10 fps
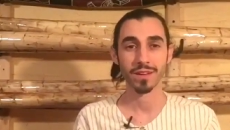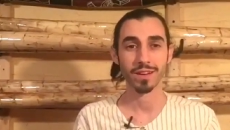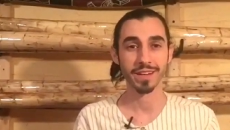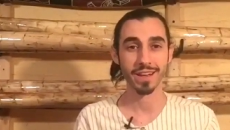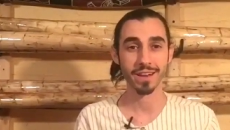
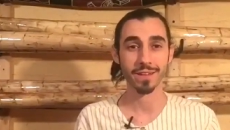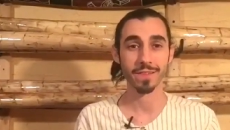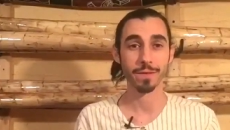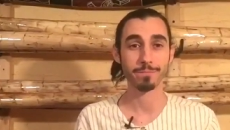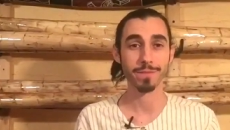Again,
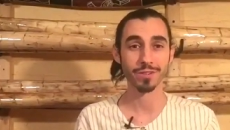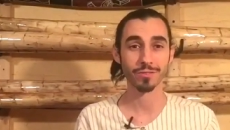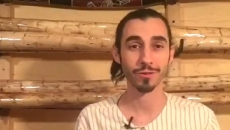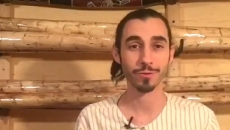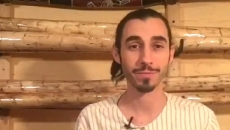the
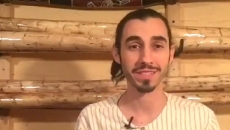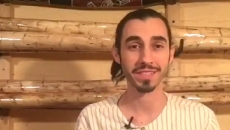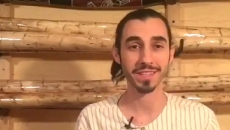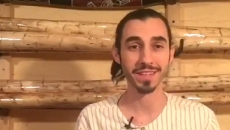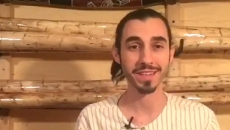metronome is
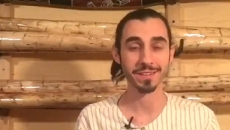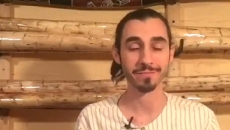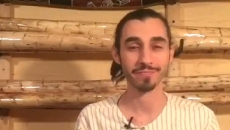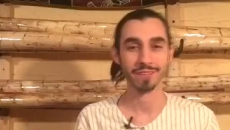the key.